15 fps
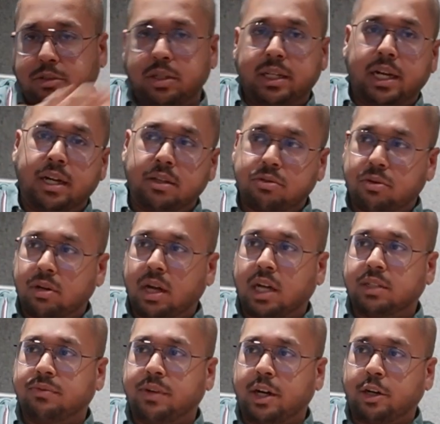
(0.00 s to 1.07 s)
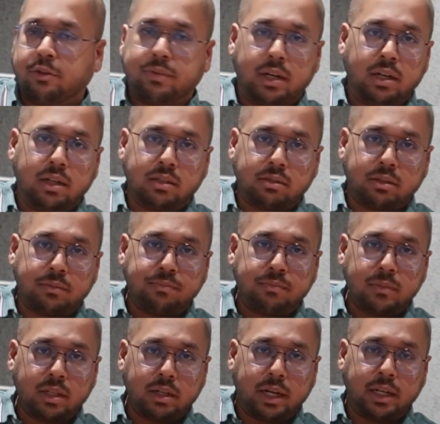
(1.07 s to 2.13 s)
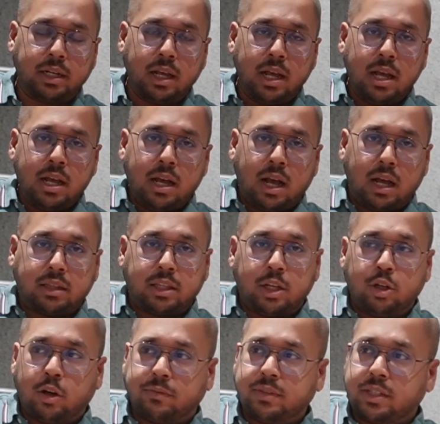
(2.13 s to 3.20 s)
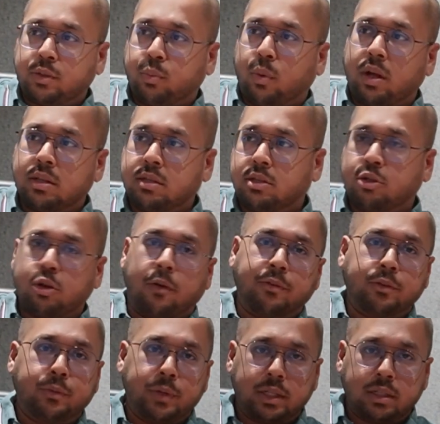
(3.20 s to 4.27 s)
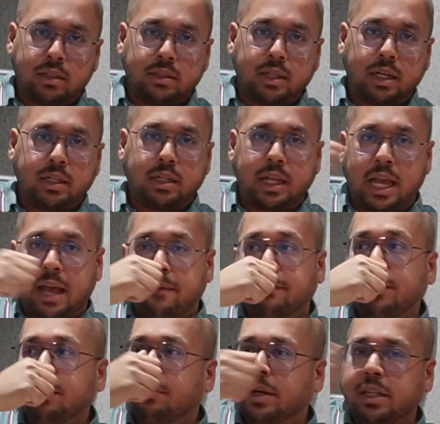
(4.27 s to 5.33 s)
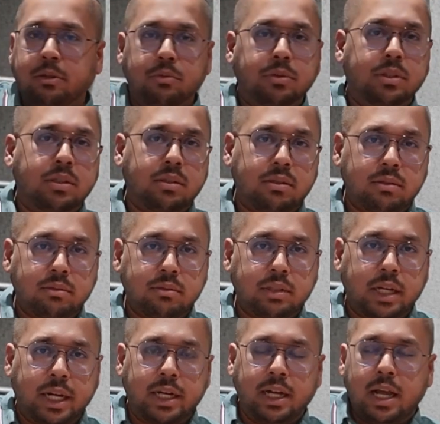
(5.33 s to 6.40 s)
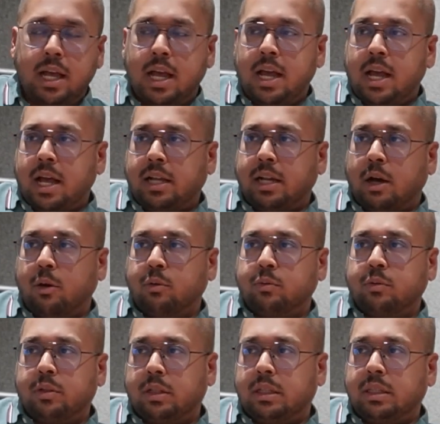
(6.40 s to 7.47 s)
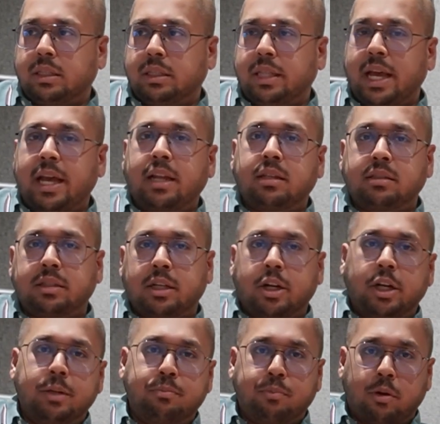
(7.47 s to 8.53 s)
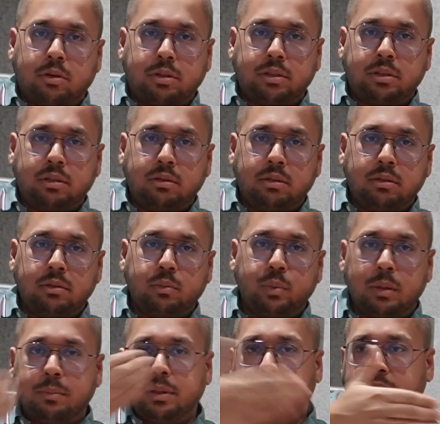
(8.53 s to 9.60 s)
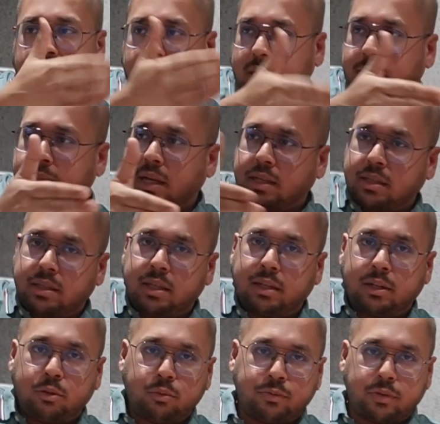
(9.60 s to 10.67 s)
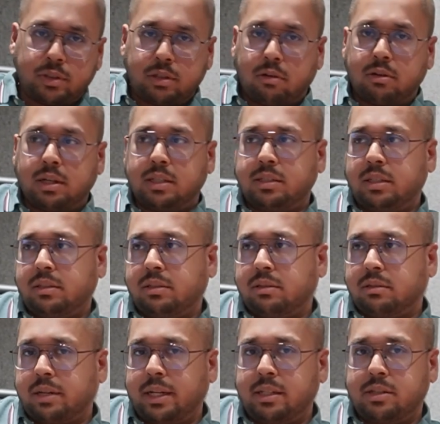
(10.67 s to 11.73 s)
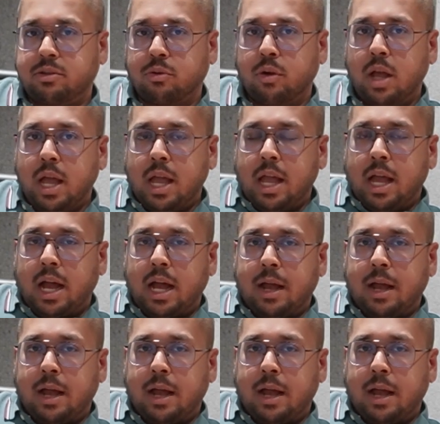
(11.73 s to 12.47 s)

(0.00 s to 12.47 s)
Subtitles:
actually caters to a large variety of industry, right? Think of this one software that everybody uses, right? Now, their security posture will be the same as they do for the organization, right? So